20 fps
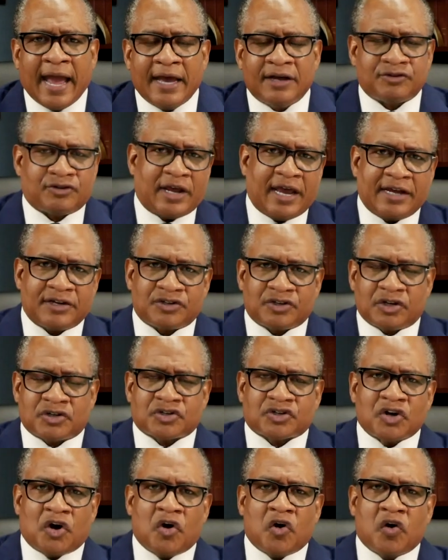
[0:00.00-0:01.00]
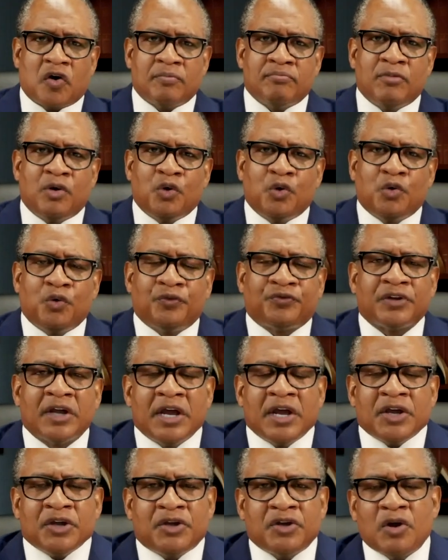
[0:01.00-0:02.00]
as the storm moves.
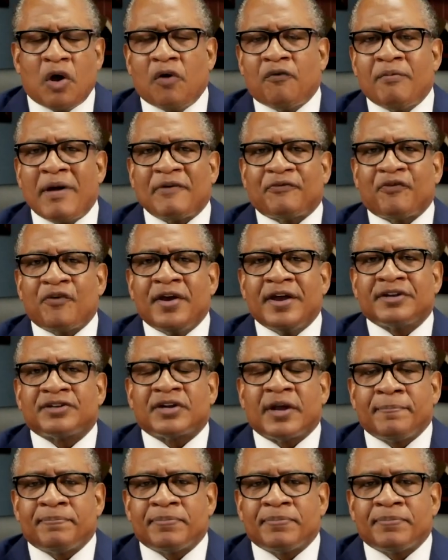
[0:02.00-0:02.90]
You know, my friends,